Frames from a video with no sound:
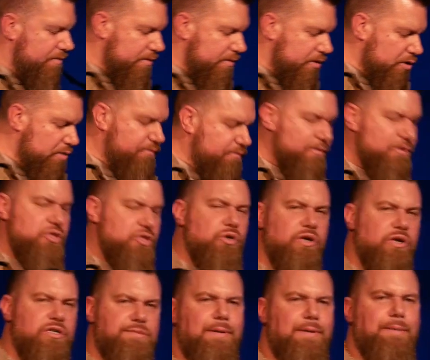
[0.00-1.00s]
hurtful
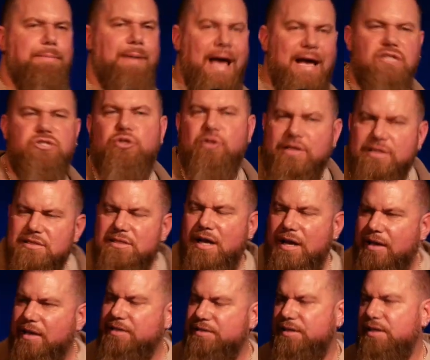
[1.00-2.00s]
stories, but pastoring is
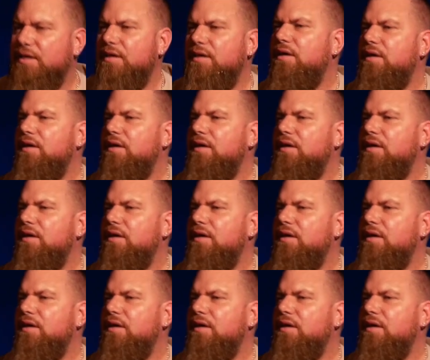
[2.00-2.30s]
not easy.